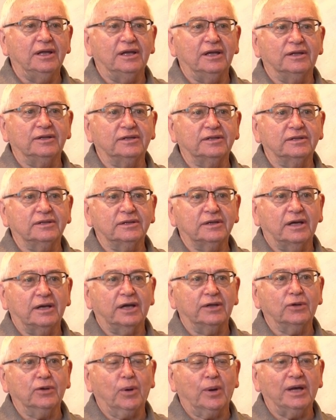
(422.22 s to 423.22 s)
and
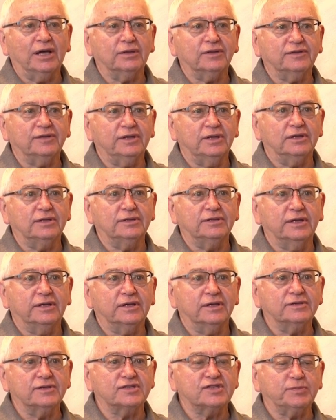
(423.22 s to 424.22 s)
I go out
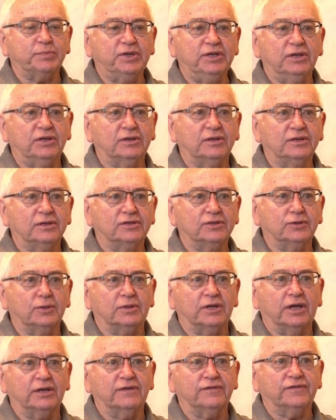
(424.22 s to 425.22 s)
and speak to a
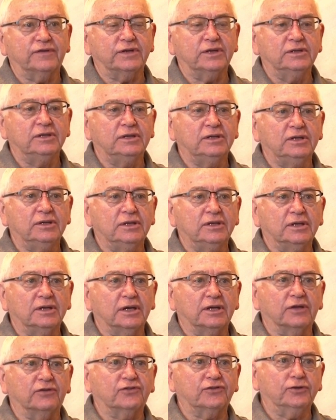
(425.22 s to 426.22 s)
lot of
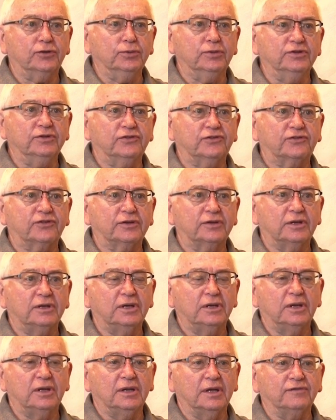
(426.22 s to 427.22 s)
the students
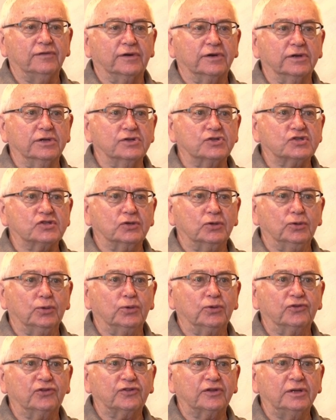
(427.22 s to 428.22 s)
at various
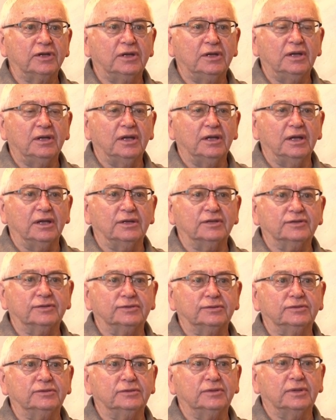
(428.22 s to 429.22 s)
schools, and
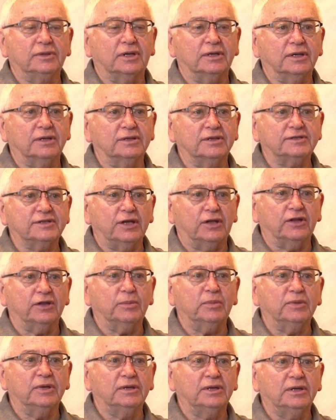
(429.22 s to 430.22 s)
to tell
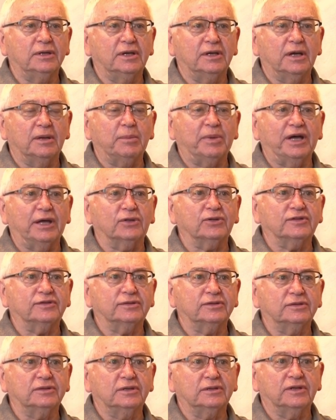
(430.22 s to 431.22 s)
them about
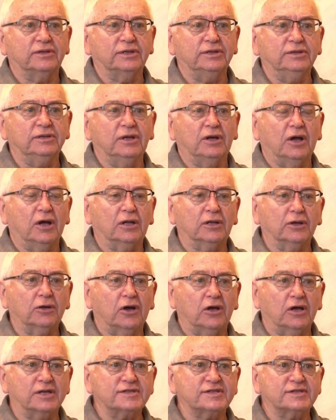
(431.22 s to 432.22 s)
the
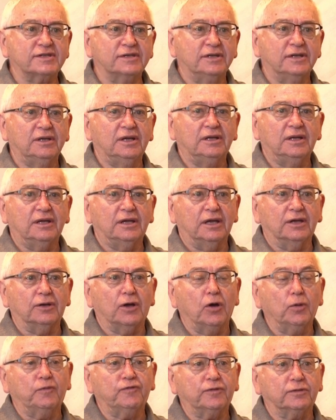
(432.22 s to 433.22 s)
Holocaust, and
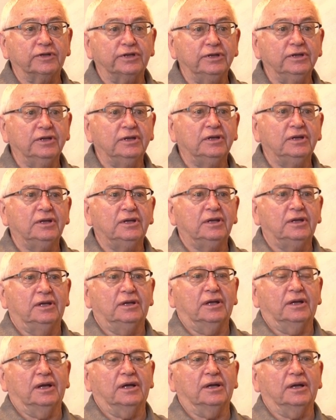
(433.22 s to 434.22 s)
hopefully
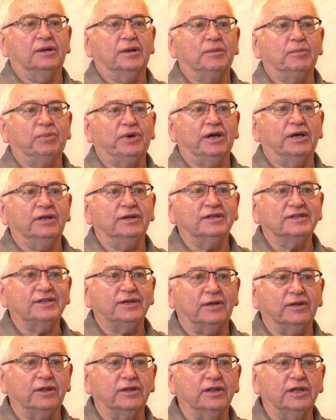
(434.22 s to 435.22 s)
by
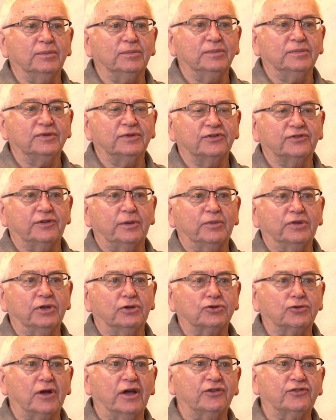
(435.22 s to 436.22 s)
telling them some of the
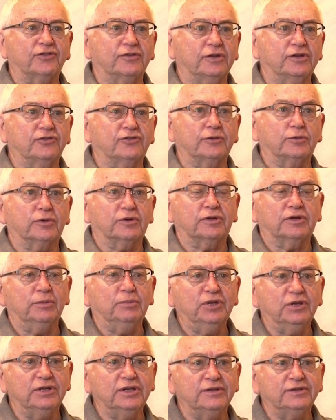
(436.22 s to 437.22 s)
atrocities that were
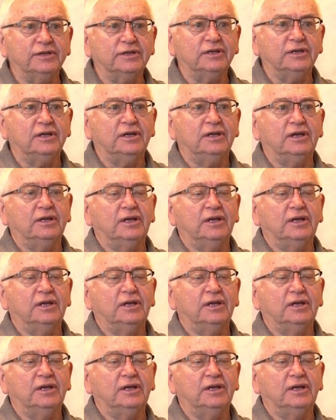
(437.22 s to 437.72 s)
committed